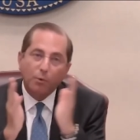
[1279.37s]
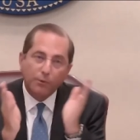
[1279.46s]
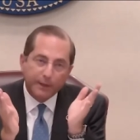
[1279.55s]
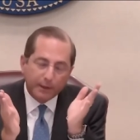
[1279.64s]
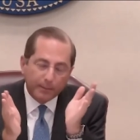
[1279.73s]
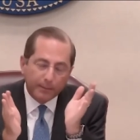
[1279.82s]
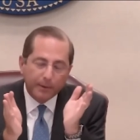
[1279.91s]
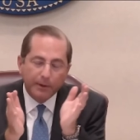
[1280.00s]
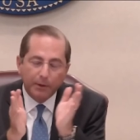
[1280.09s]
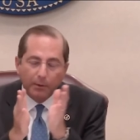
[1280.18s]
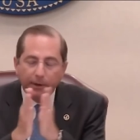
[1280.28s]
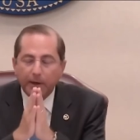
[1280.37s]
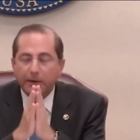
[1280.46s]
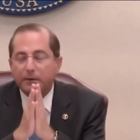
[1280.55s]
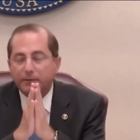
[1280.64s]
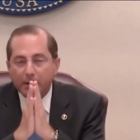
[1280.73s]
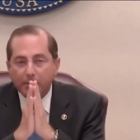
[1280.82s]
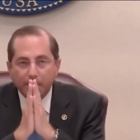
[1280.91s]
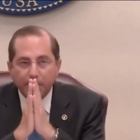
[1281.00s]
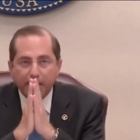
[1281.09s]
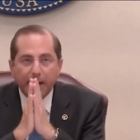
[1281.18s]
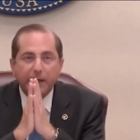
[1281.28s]
or the Inter-American
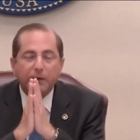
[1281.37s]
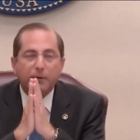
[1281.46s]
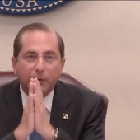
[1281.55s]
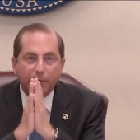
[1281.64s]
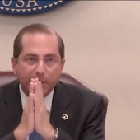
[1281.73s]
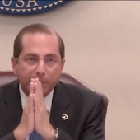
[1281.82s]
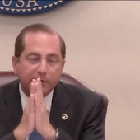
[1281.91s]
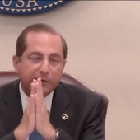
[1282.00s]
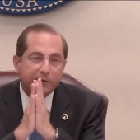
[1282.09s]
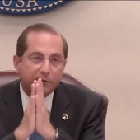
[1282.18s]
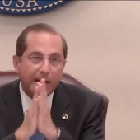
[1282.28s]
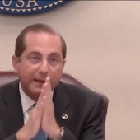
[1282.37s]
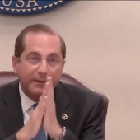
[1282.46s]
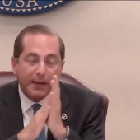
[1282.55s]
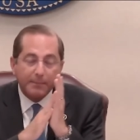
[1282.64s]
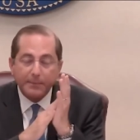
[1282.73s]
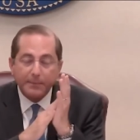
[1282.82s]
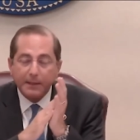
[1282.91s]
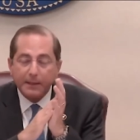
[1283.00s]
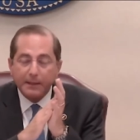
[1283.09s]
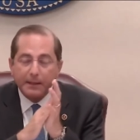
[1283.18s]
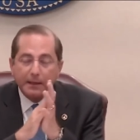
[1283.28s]
Development Bank or other entities like that.
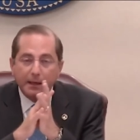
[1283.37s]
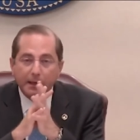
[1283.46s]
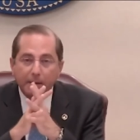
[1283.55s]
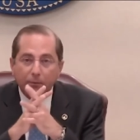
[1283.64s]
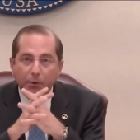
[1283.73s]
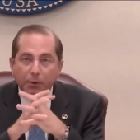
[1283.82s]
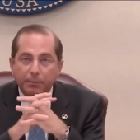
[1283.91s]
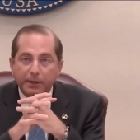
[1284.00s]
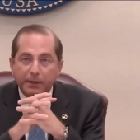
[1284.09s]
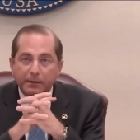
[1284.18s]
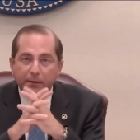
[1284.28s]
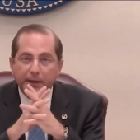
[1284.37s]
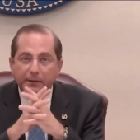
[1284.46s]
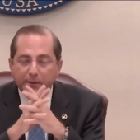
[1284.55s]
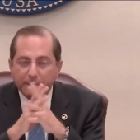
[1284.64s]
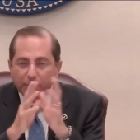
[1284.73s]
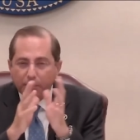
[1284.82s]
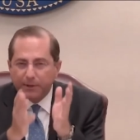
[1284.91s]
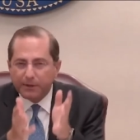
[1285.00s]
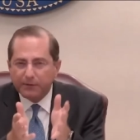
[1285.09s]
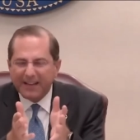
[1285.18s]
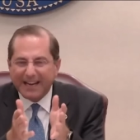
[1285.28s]
Will be
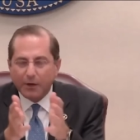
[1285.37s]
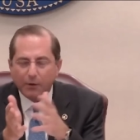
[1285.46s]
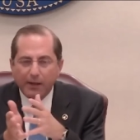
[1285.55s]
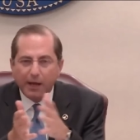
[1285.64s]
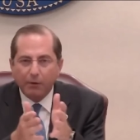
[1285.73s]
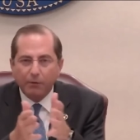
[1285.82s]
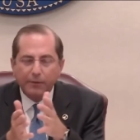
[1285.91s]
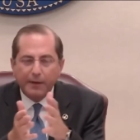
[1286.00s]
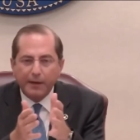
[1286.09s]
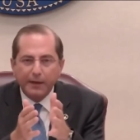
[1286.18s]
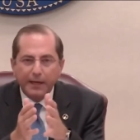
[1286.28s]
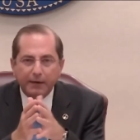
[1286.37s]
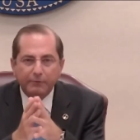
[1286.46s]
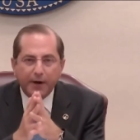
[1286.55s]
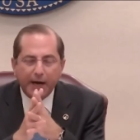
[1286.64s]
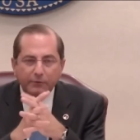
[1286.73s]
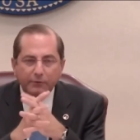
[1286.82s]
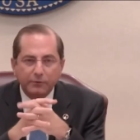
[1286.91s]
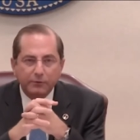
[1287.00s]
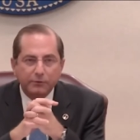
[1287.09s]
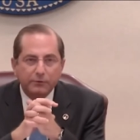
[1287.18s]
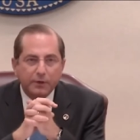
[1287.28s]
the technical health
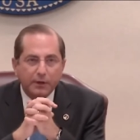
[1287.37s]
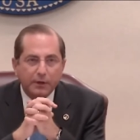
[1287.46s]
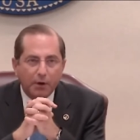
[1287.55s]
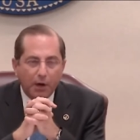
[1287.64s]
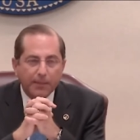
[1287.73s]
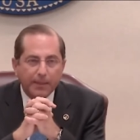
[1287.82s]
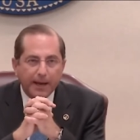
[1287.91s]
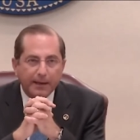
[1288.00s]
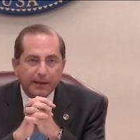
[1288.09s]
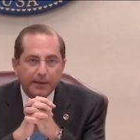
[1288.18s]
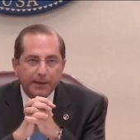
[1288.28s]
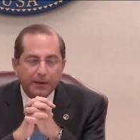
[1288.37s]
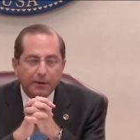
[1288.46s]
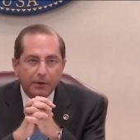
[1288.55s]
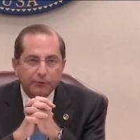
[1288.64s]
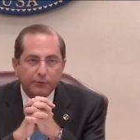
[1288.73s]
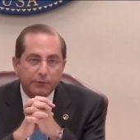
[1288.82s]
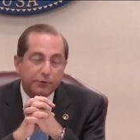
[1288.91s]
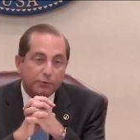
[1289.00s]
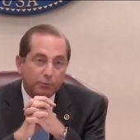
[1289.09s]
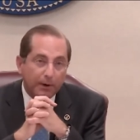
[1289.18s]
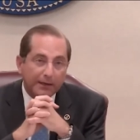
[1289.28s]
advisors on that, and then also the
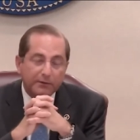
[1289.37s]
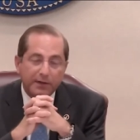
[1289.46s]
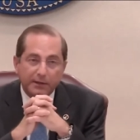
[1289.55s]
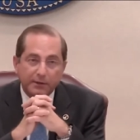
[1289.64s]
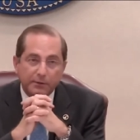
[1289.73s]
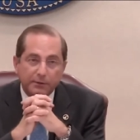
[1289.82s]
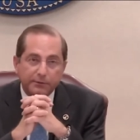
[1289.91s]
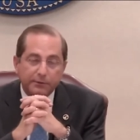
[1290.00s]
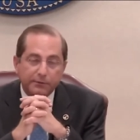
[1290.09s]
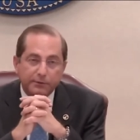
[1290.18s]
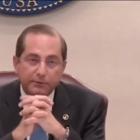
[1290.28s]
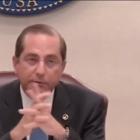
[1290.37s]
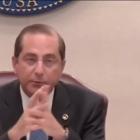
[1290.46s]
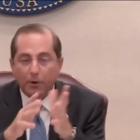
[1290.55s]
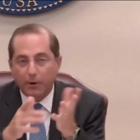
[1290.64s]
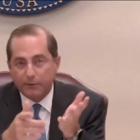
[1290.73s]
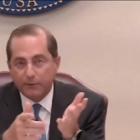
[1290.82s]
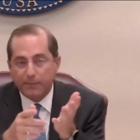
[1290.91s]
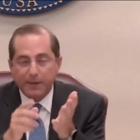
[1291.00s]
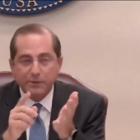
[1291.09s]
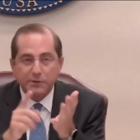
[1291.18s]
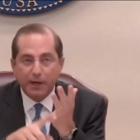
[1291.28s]
direct technical assistance through our, as I
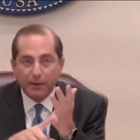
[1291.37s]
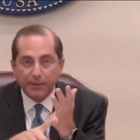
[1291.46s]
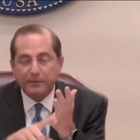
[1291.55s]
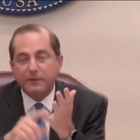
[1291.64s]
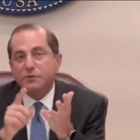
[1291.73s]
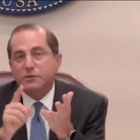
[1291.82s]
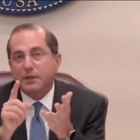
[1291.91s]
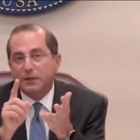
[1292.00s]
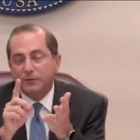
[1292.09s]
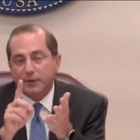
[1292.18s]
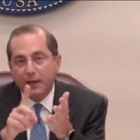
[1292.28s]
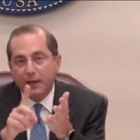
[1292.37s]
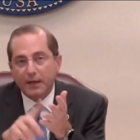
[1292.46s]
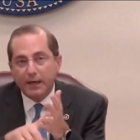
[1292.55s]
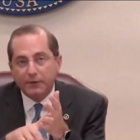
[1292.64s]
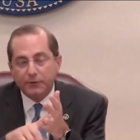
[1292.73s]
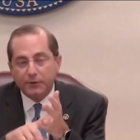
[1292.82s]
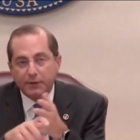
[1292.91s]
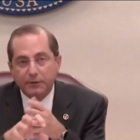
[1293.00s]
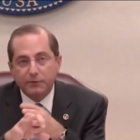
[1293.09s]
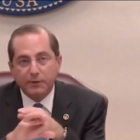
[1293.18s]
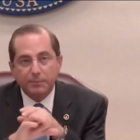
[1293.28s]
mentioned, health attachés and
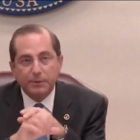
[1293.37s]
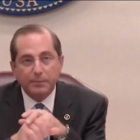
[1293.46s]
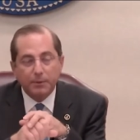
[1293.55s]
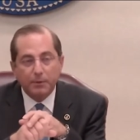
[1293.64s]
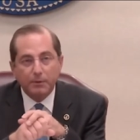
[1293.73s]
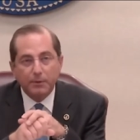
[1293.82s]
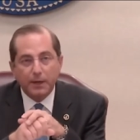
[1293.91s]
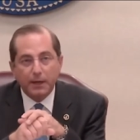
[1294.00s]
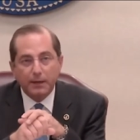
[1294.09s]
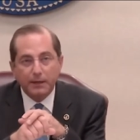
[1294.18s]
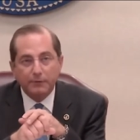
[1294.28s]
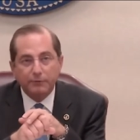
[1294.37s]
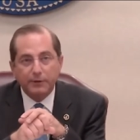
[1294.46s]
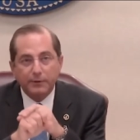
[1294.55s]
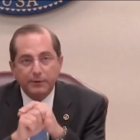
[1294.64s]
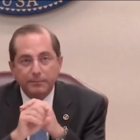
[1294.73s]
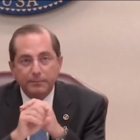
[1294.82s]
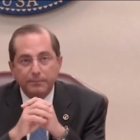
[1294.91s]
CDC people in field.